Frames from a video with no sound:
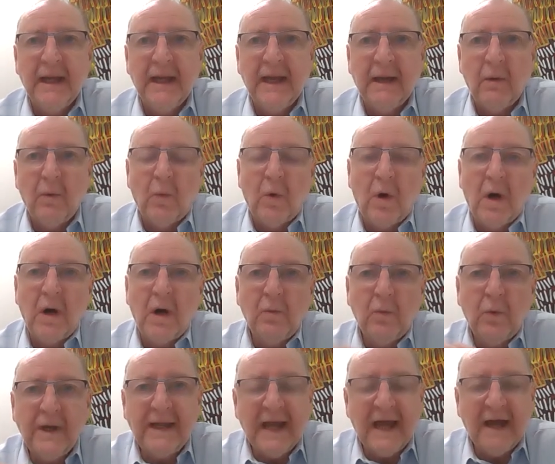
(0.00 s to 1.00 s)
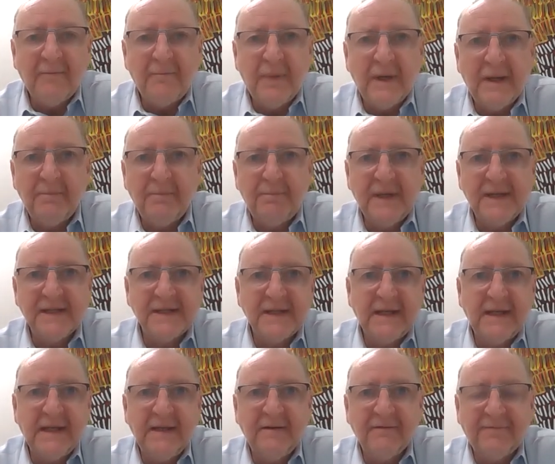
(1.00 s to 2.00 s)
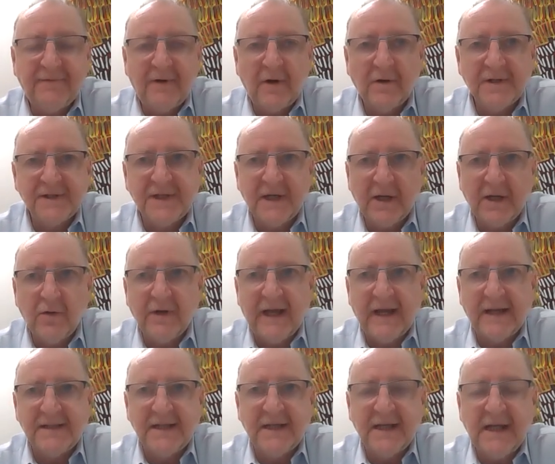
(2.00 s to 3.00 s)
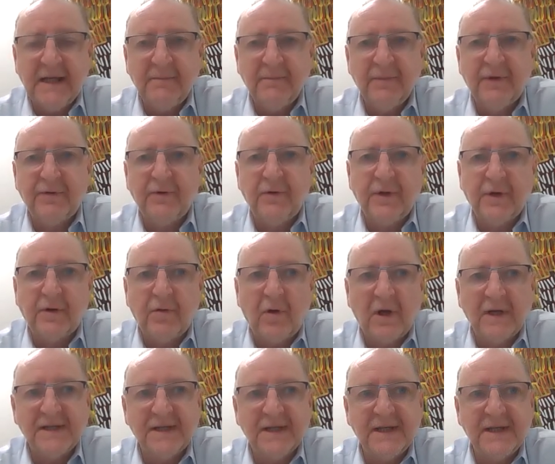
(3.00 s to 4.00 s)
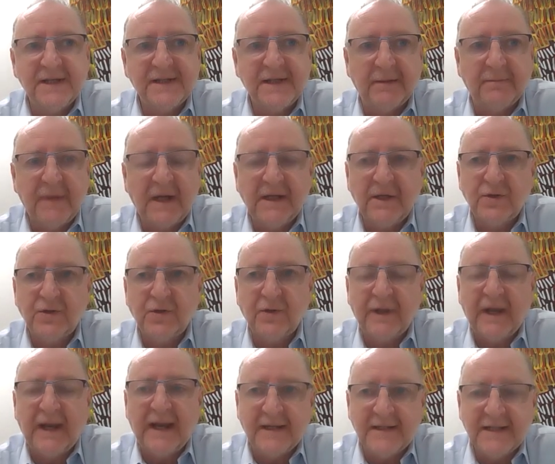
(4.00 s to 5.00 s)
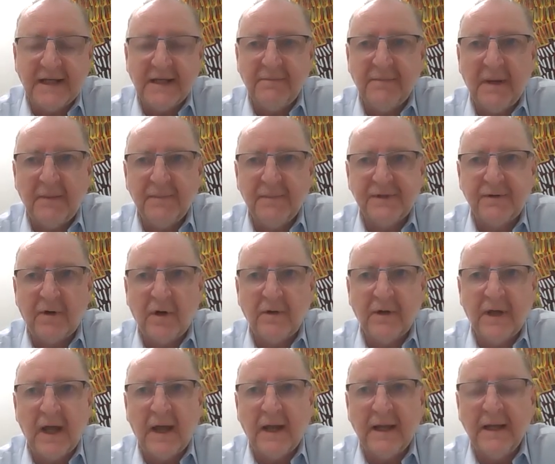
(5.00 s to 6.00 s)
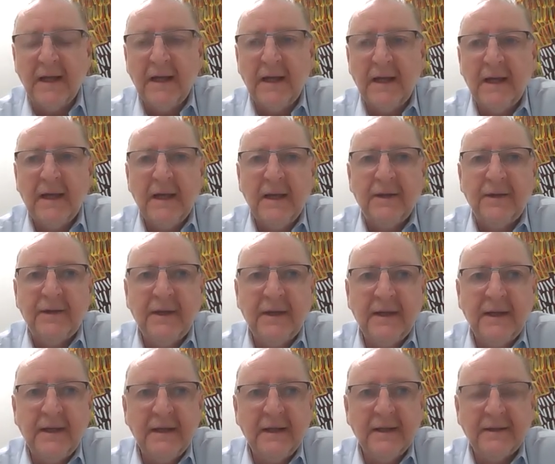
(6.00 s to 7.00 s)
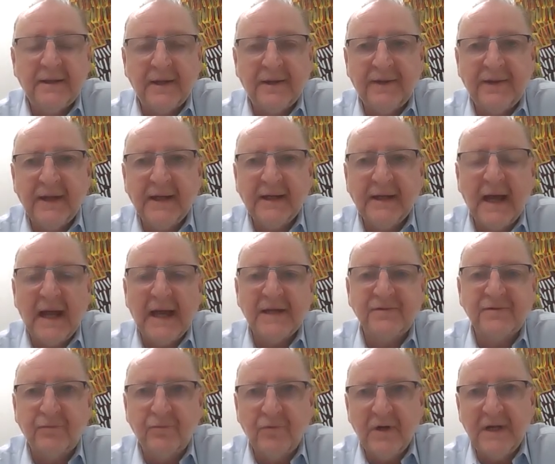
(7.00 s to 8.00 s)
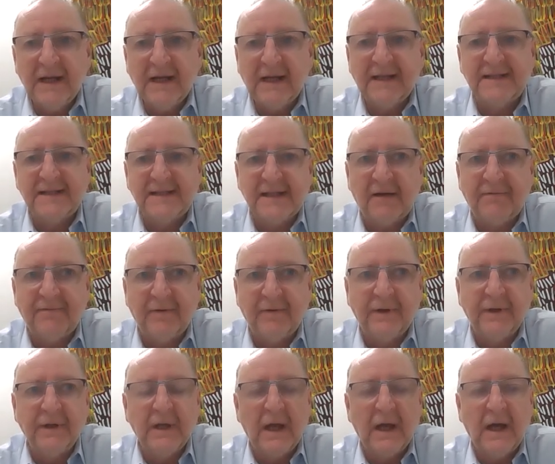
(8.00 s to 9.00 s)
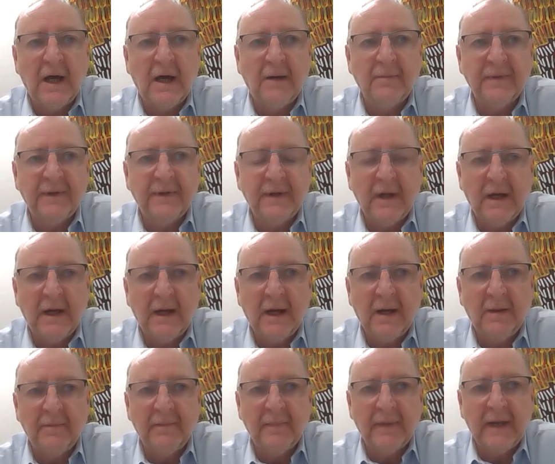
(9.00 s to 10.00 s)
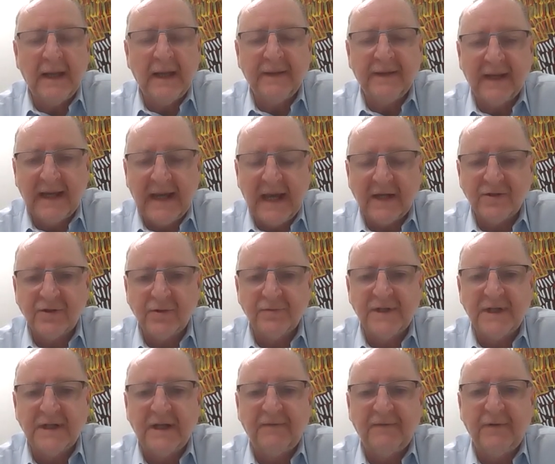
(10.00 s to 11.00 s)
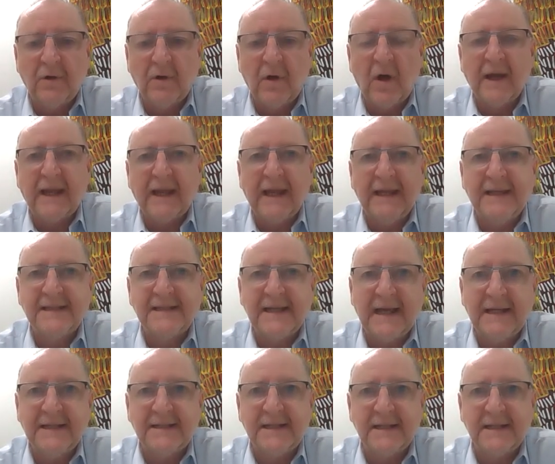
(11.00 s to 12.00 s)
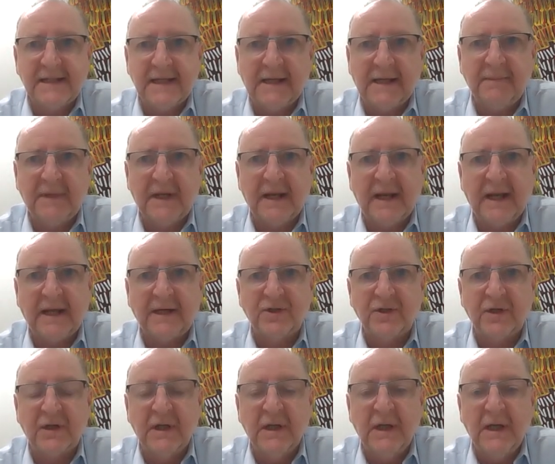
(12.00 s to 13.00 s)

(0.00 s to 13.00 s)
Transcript: While we have been busy focusing on our team through the crisis and making sure that our team members are okay, the thing that has really suffered, the casualty, if you like, is inter-team connection.